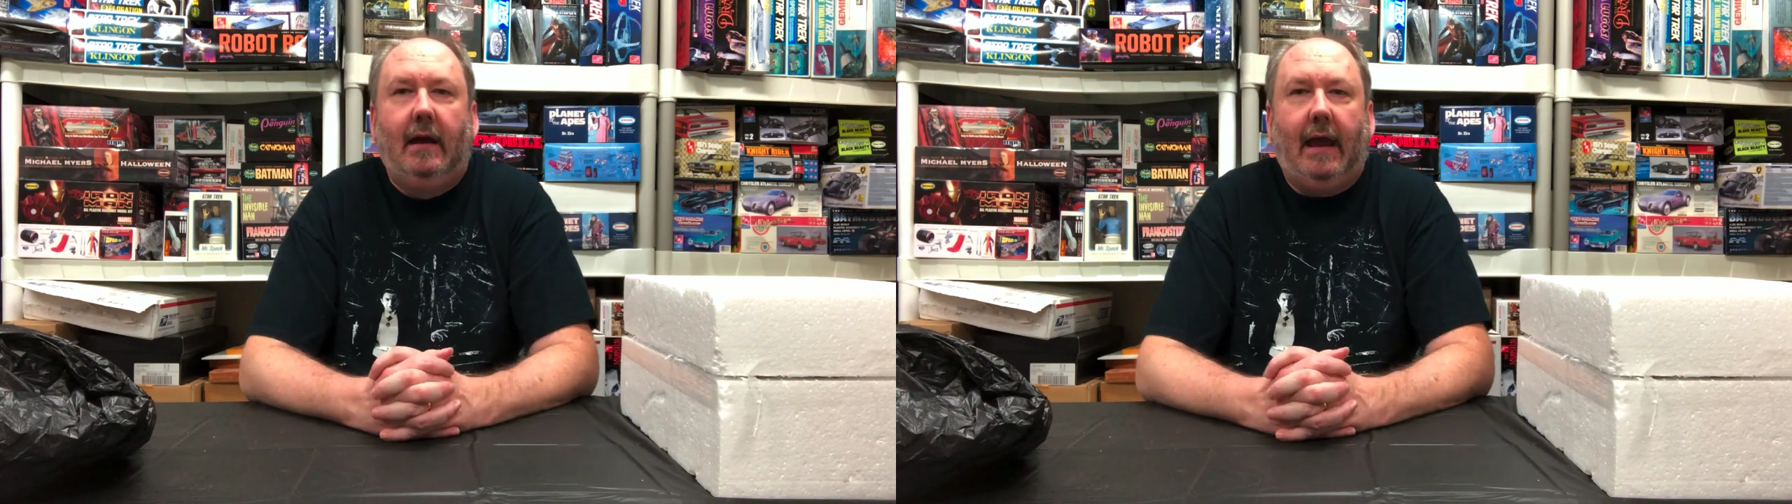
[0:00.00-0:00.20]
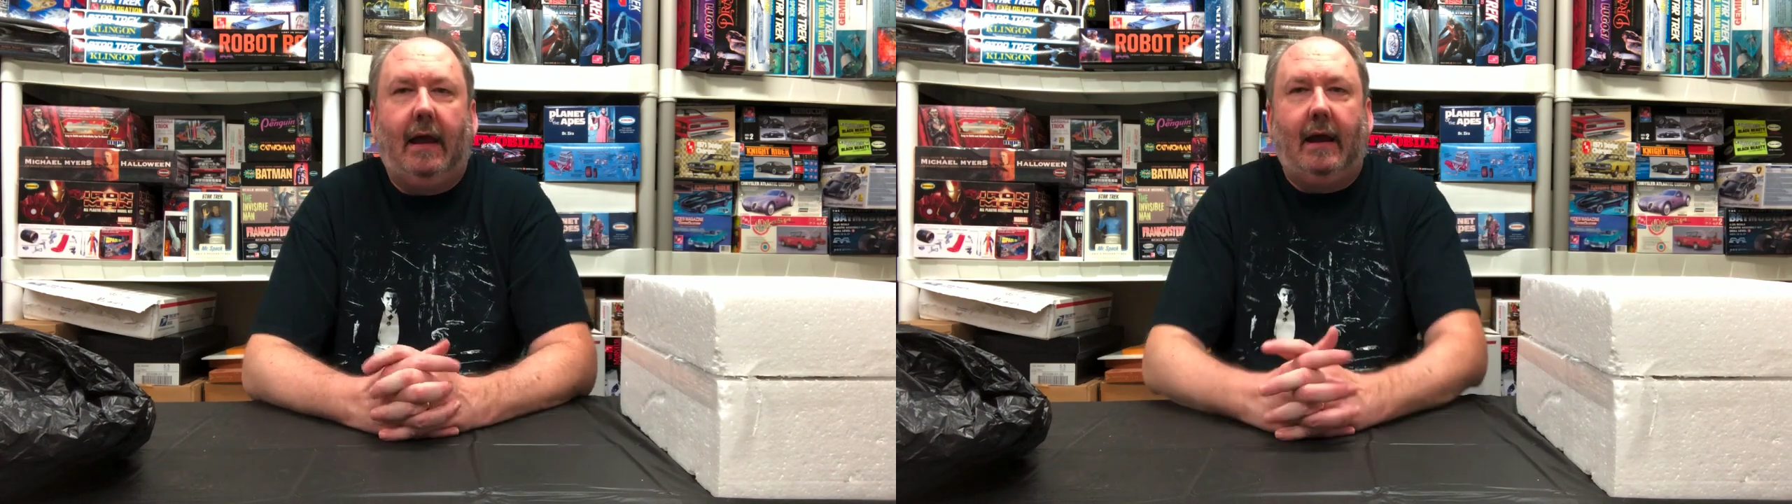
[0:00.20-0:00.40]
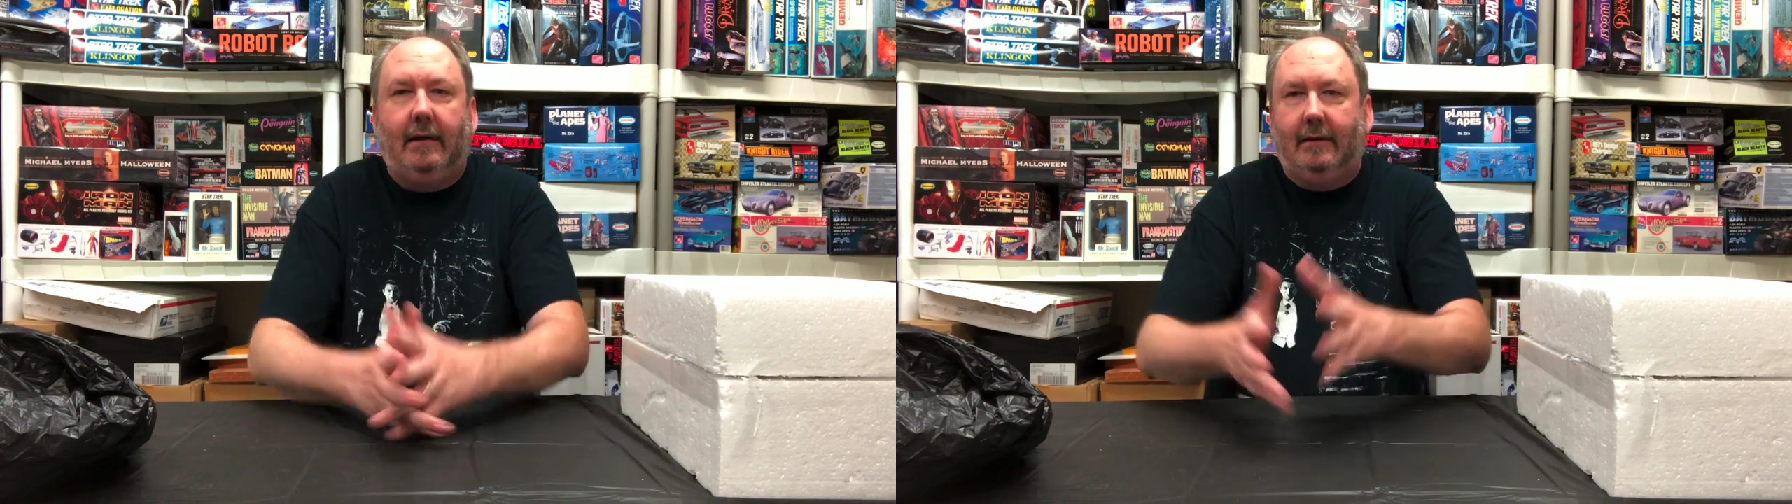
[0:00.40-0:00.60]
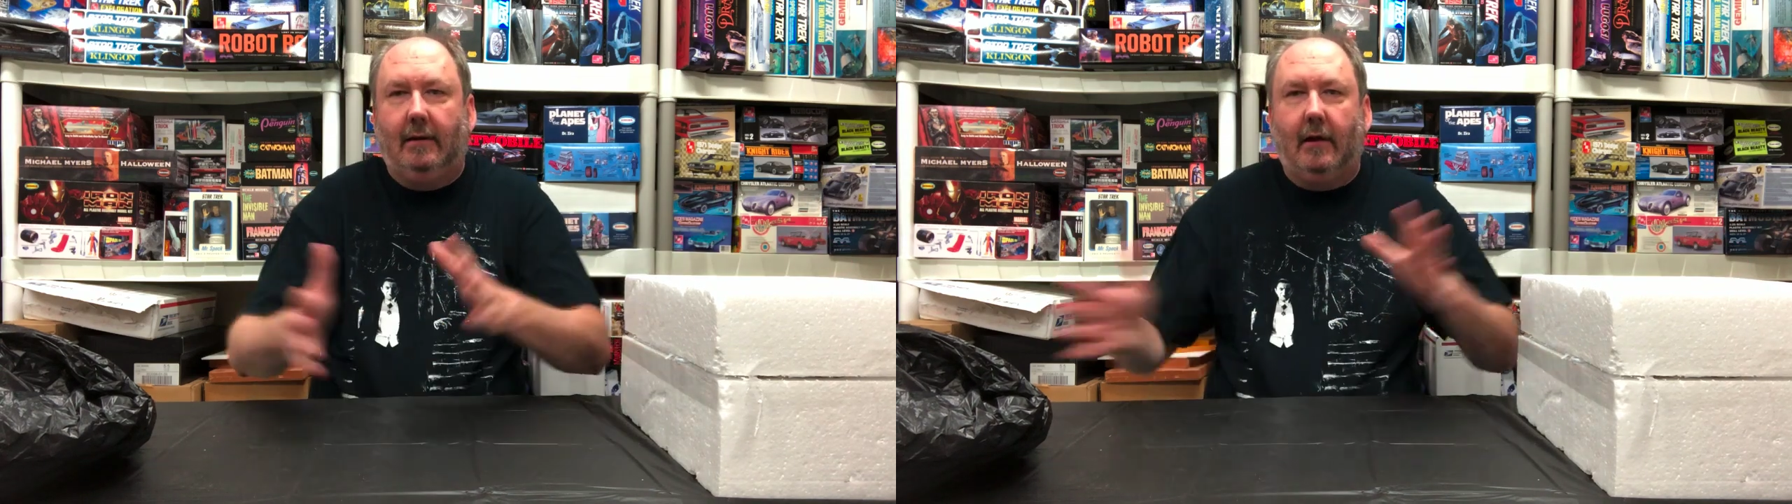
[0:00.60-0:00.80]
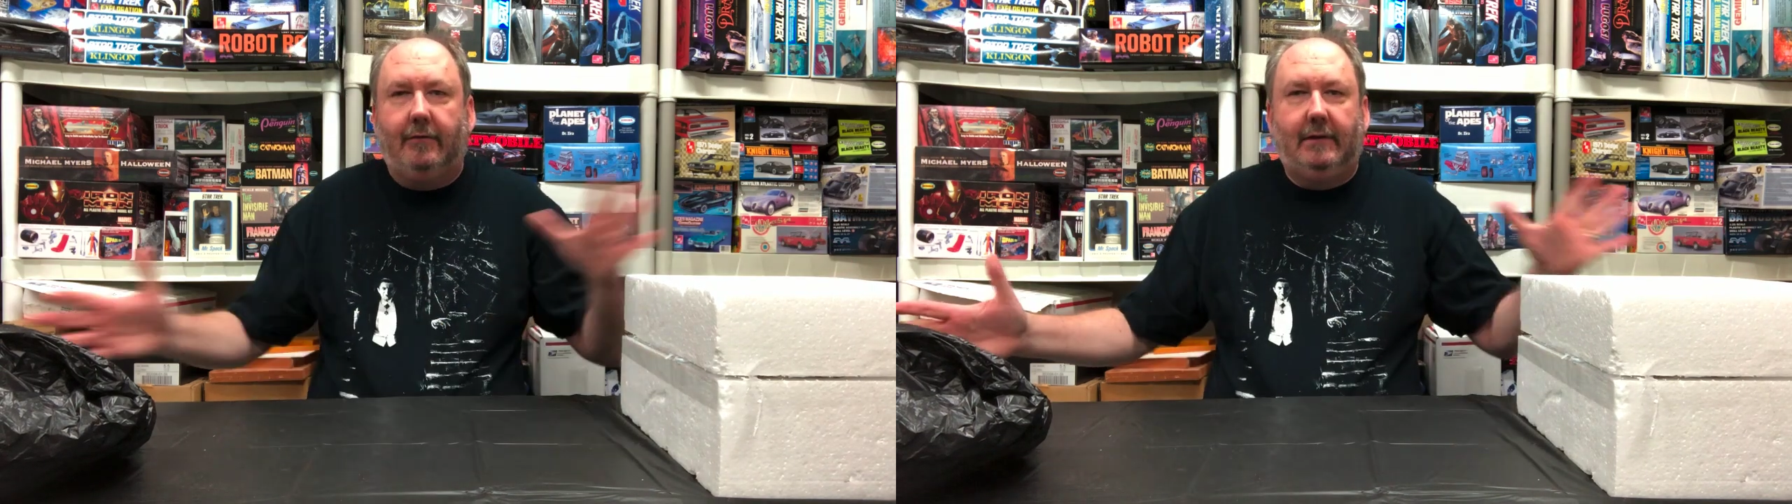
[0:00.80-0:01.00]
and I had to
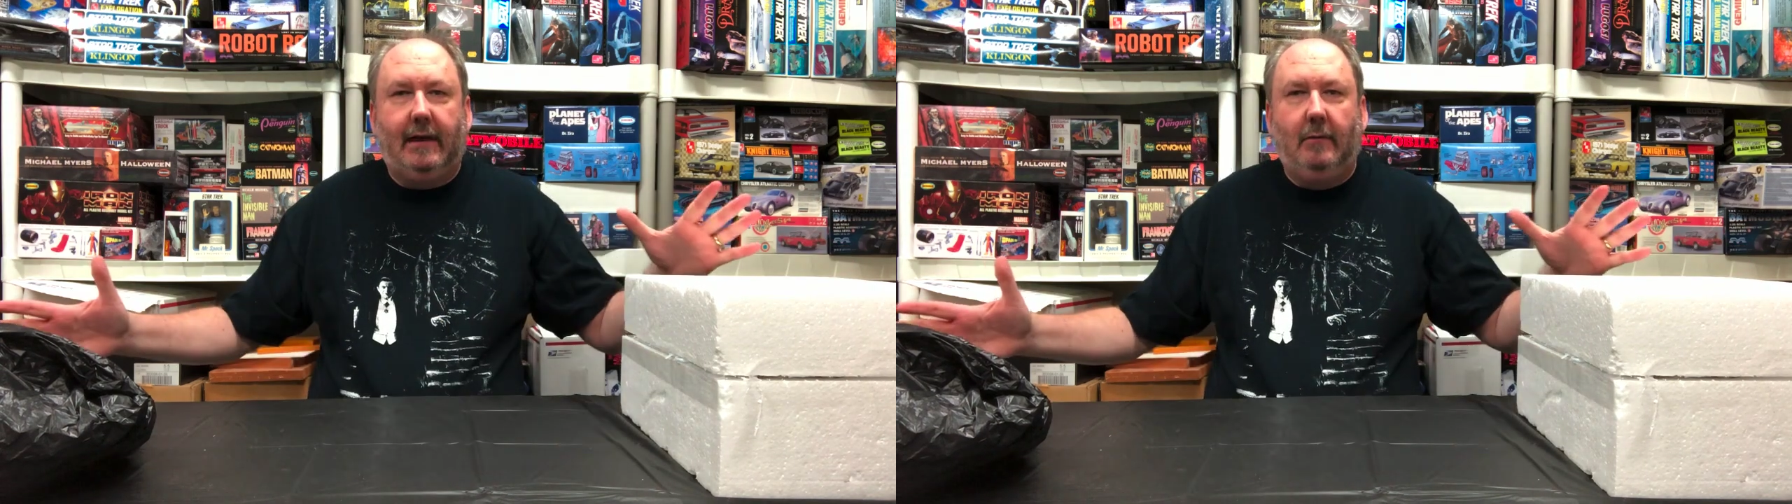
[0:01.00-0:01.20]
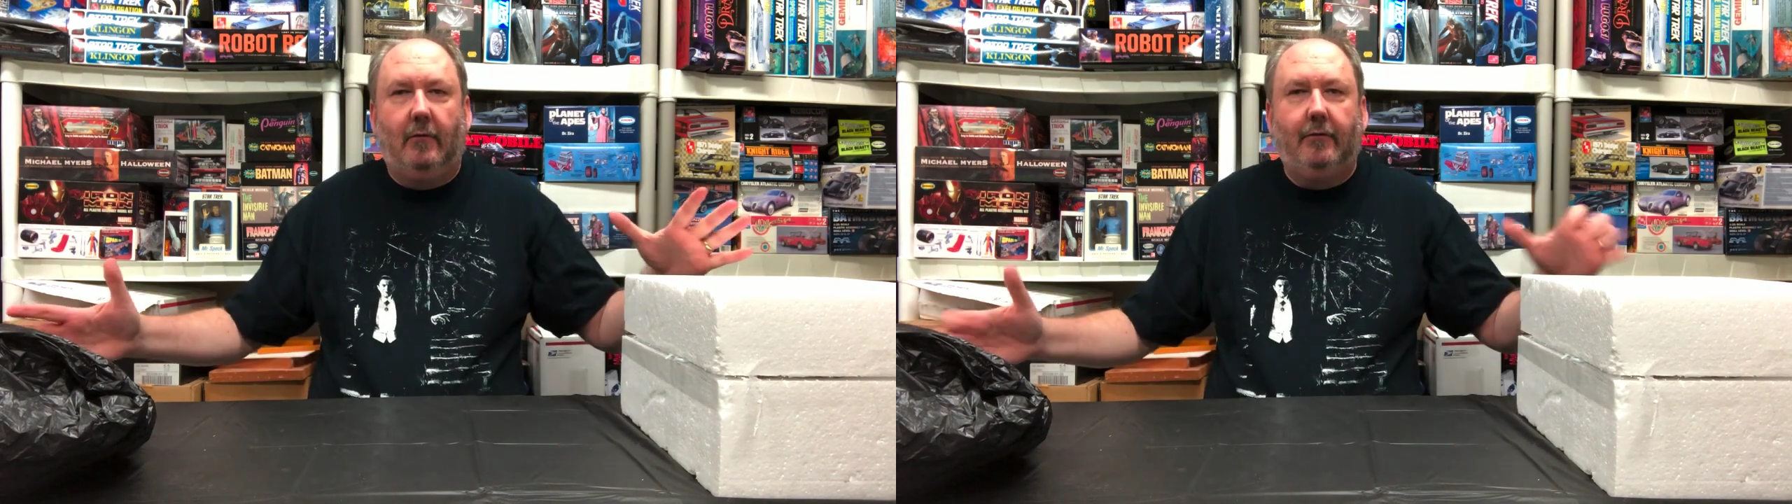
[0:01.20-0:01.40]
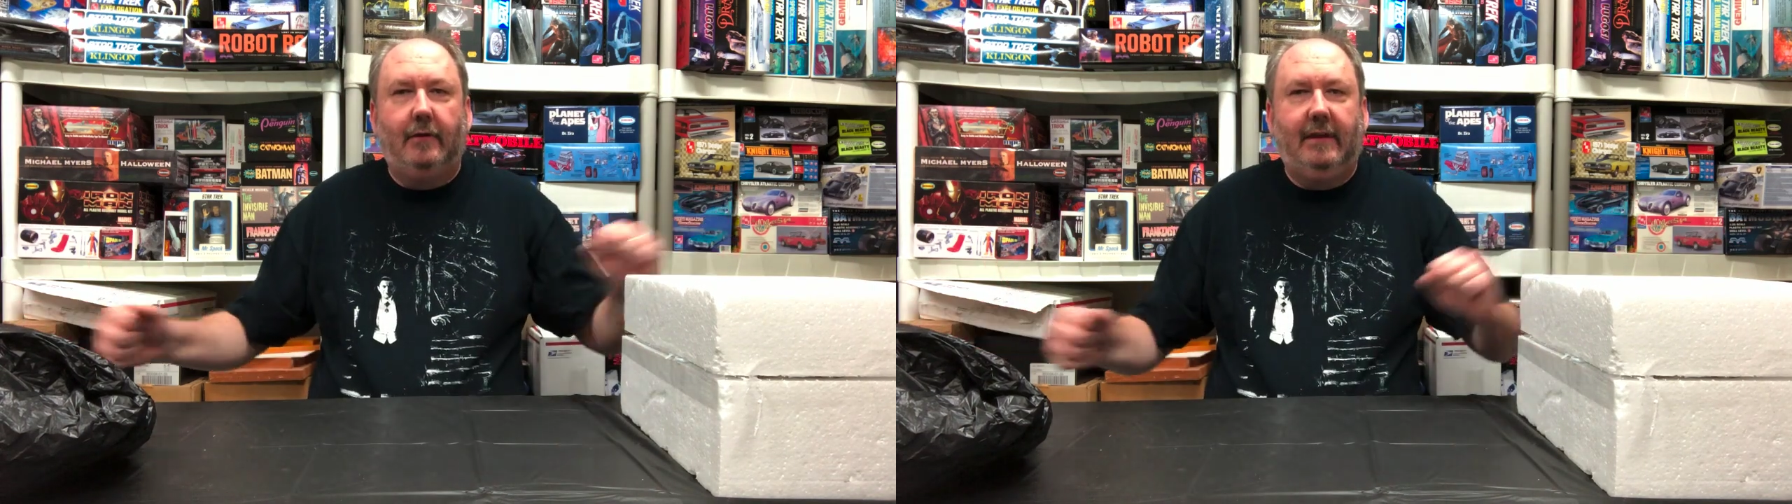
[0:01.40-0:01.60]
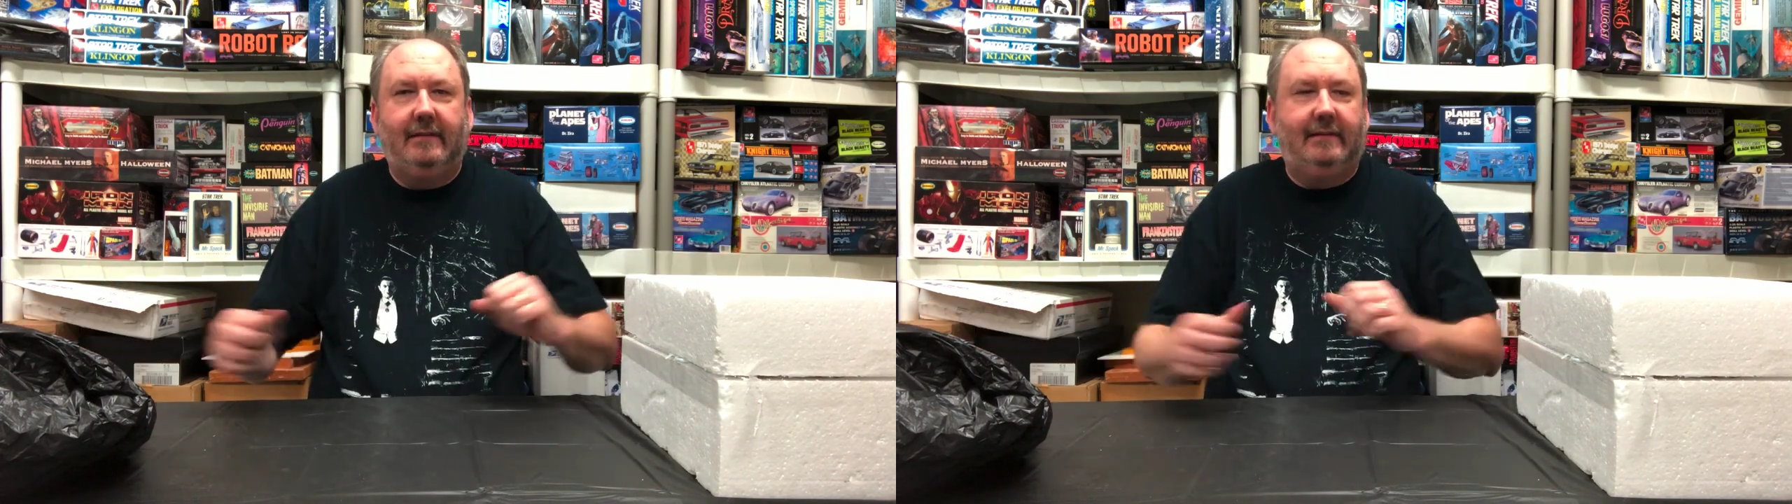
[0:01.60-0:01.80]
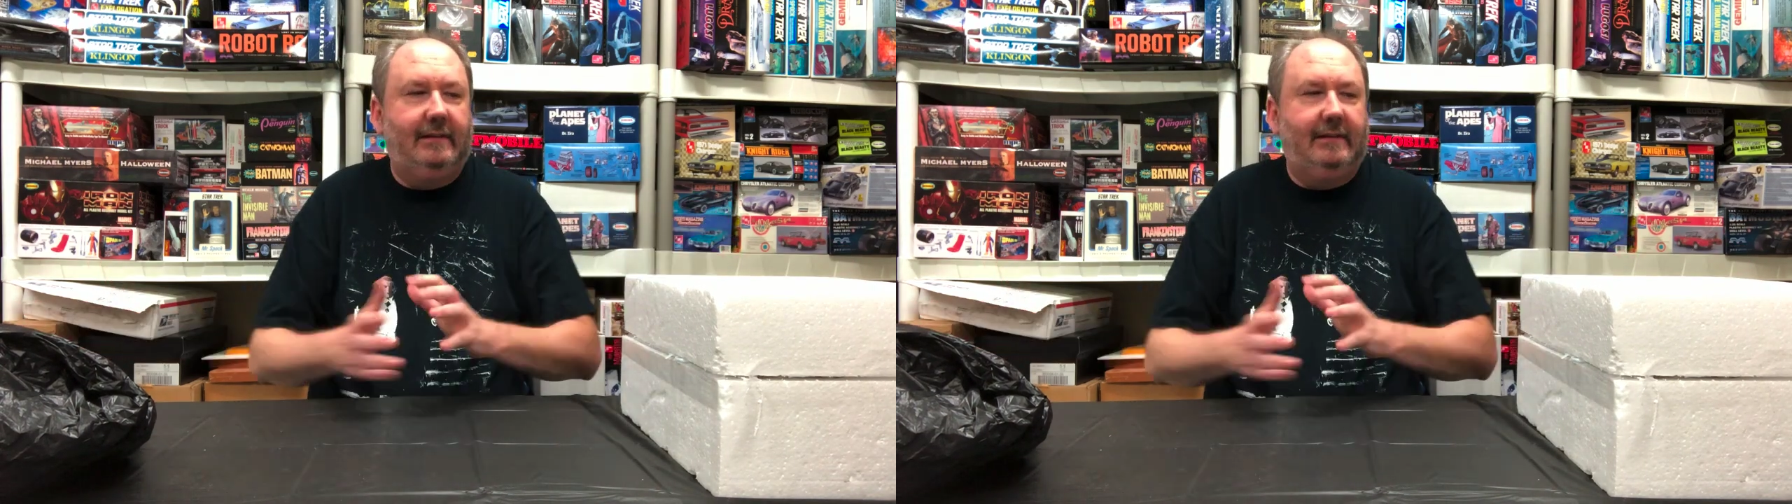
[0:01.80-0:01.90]
clear off the table for this.